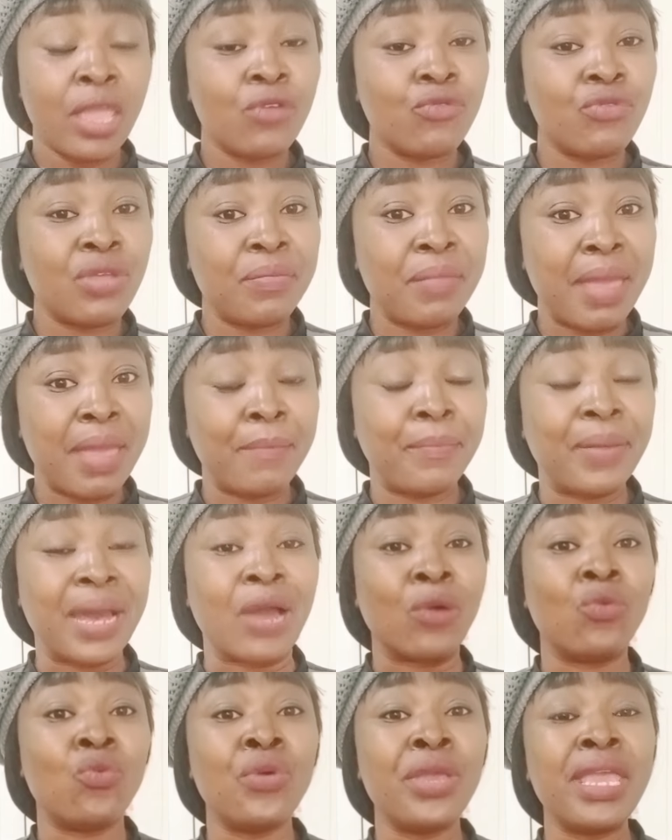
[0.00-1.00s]

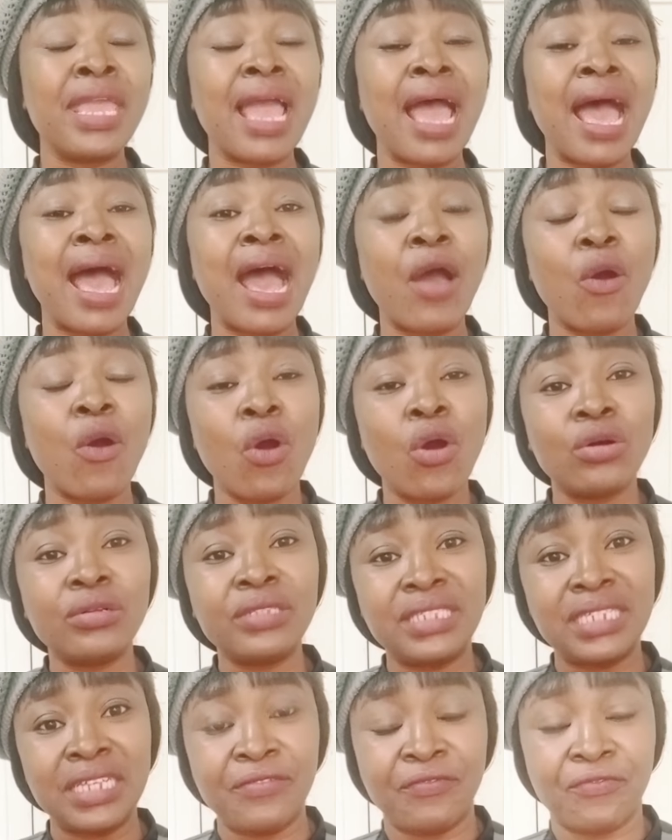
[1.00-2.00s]
Remember, we are
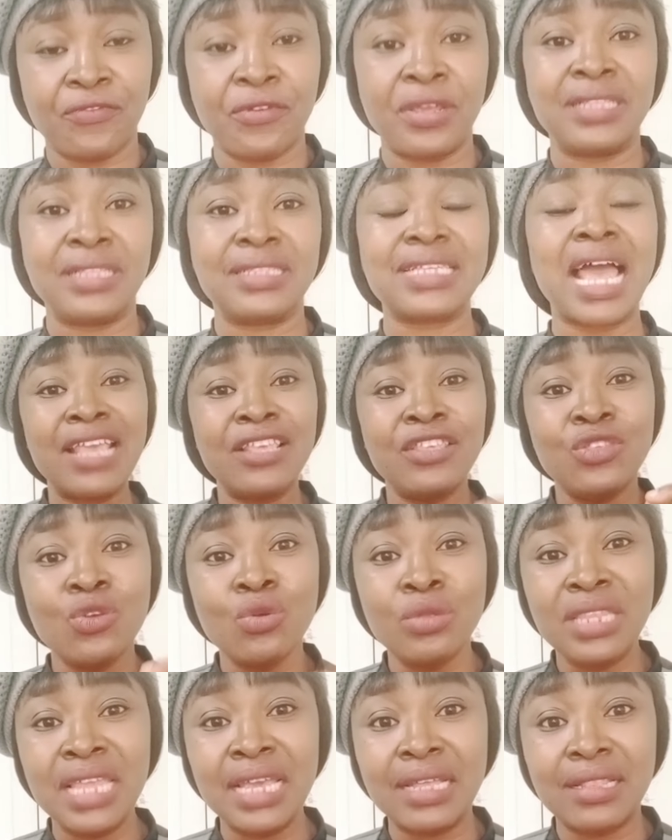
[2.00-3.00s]
all different and
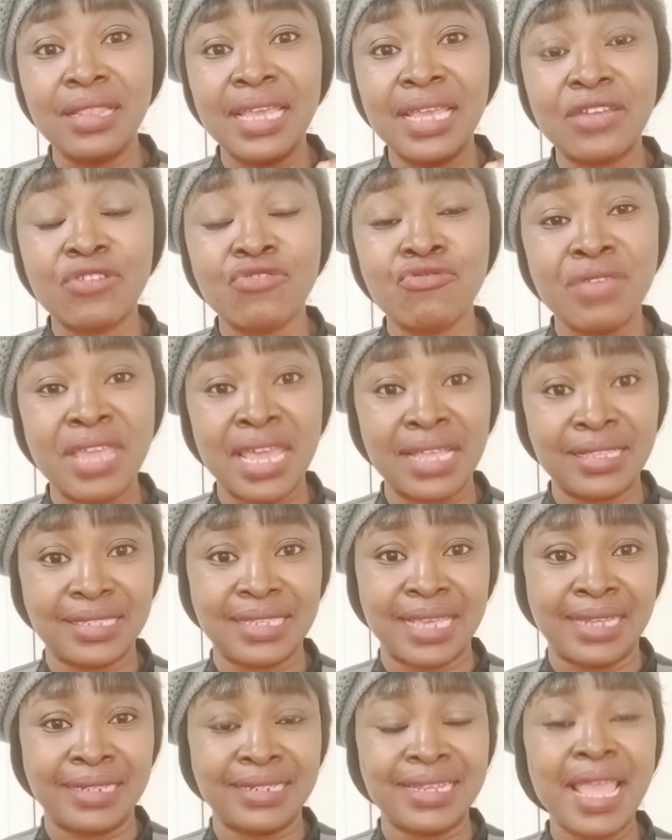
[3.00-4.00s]
uniquely
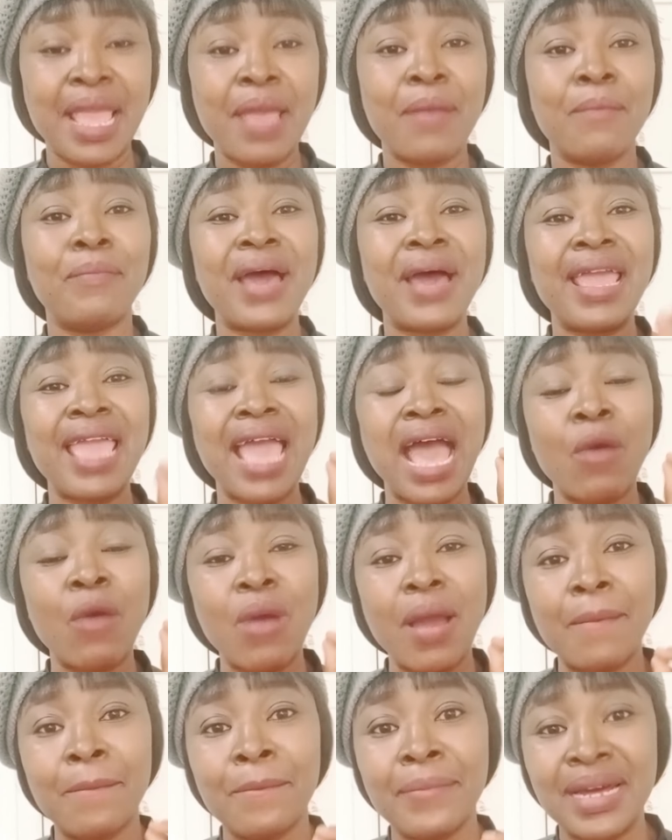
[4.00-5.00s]
created by
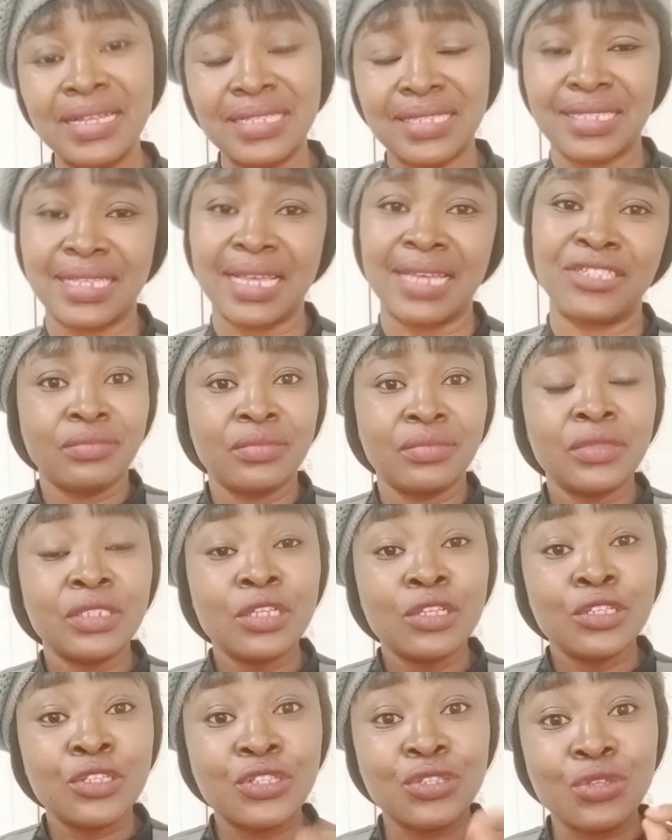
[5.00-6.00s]
our master.
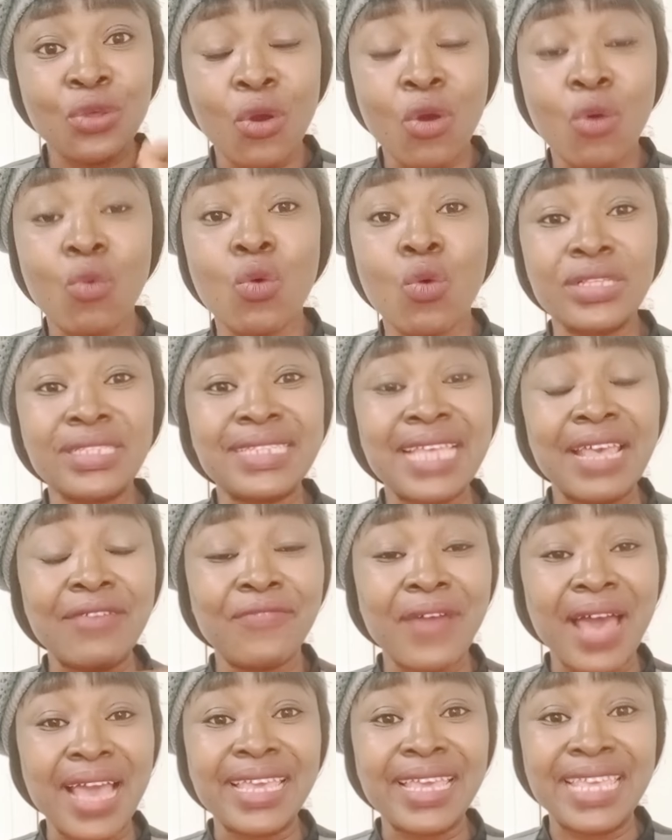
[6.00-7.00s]
So,
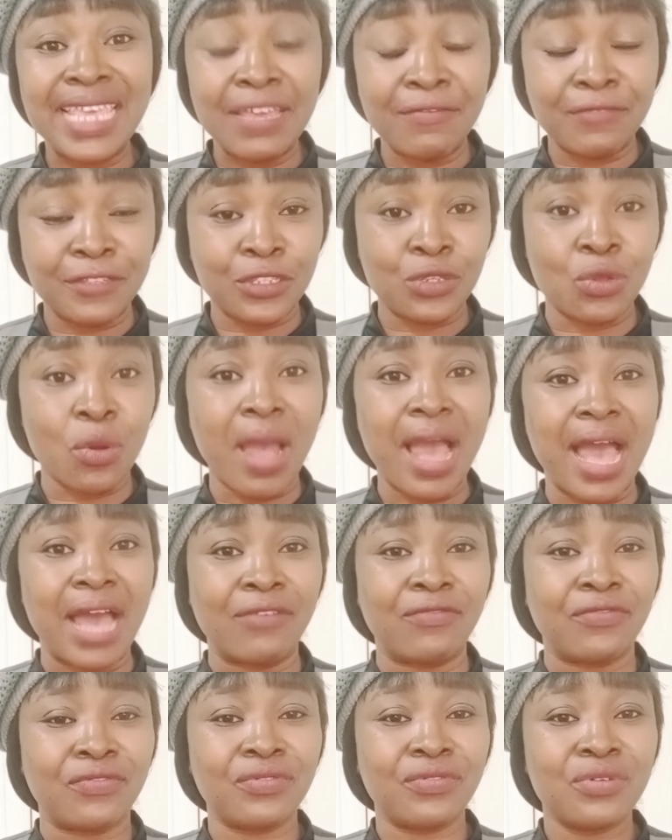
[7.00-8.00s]
whatever gift you
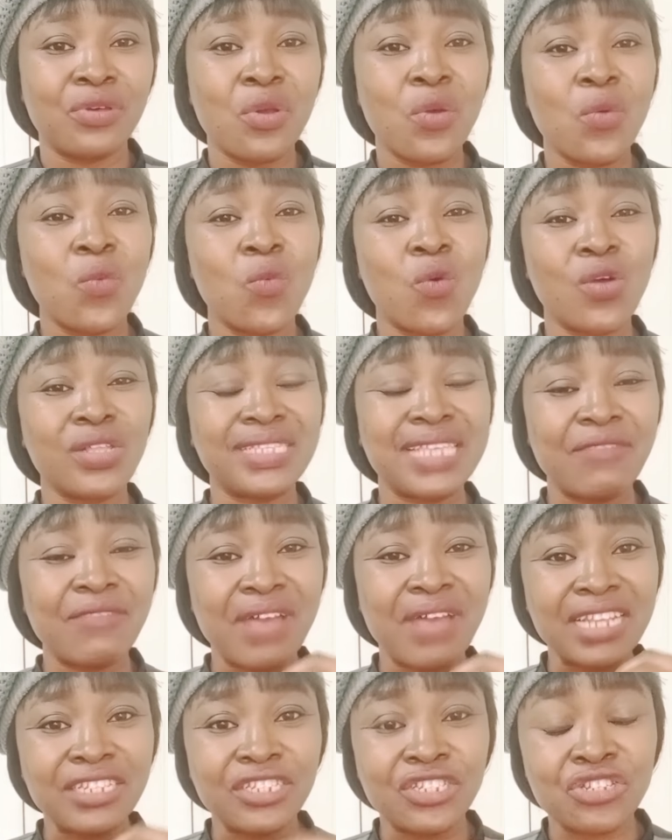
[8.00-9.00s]
have,
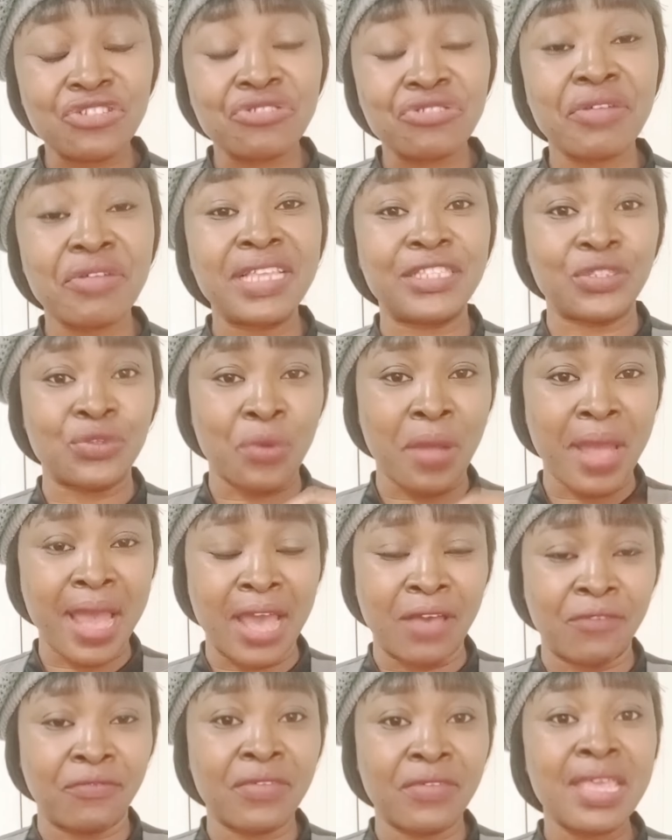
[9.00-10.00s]
whatever strength you
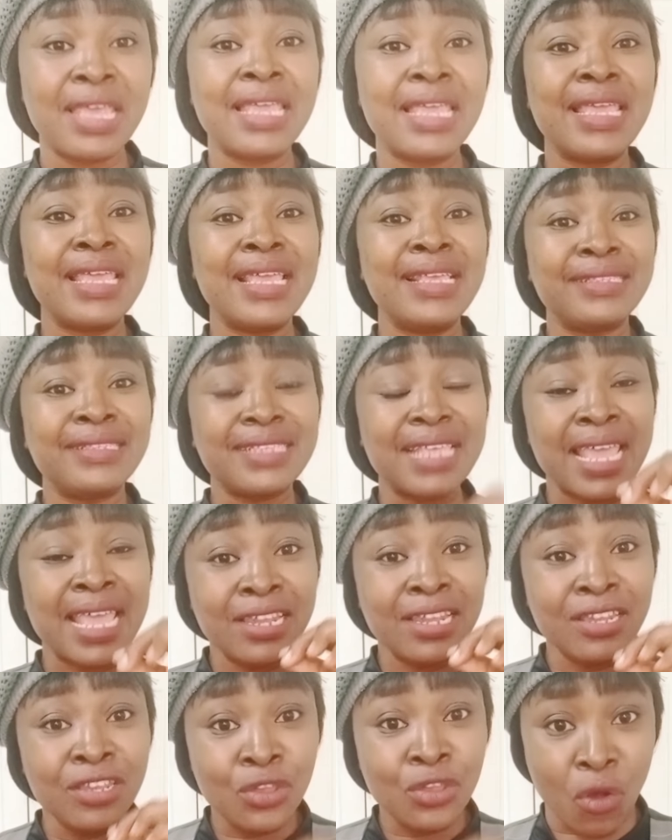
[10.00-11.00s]
have, is
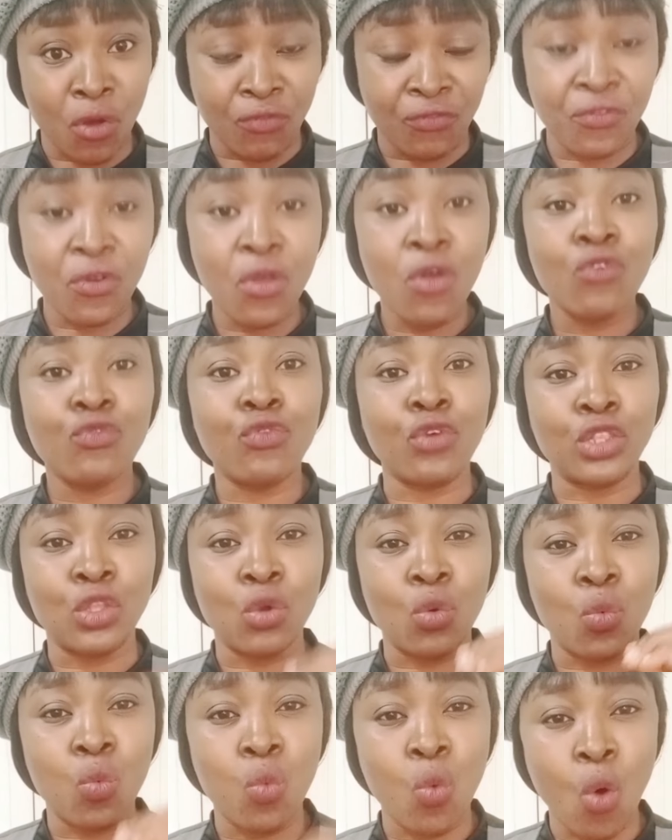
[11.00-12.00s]
enough for
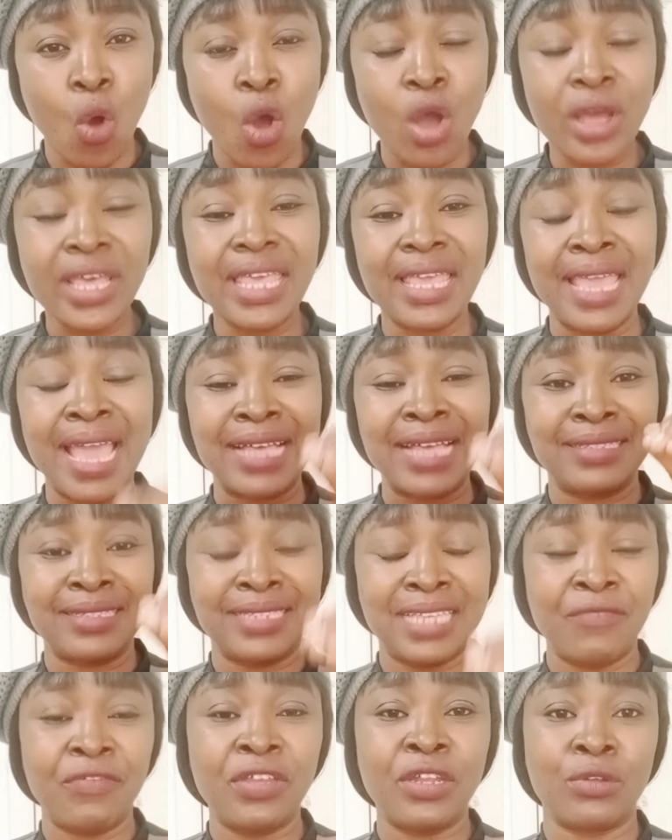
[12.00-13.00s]
the work he
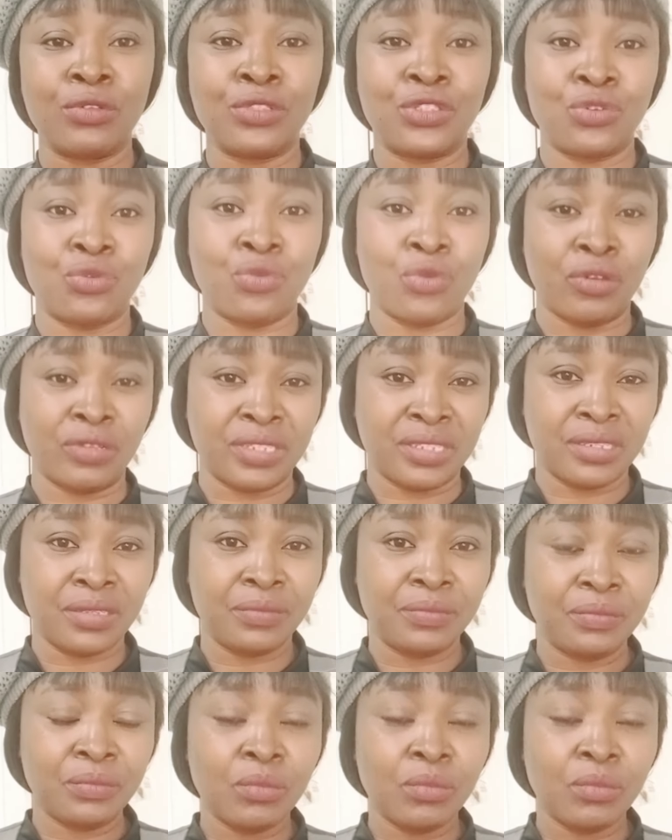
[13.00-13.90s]
has given unto us.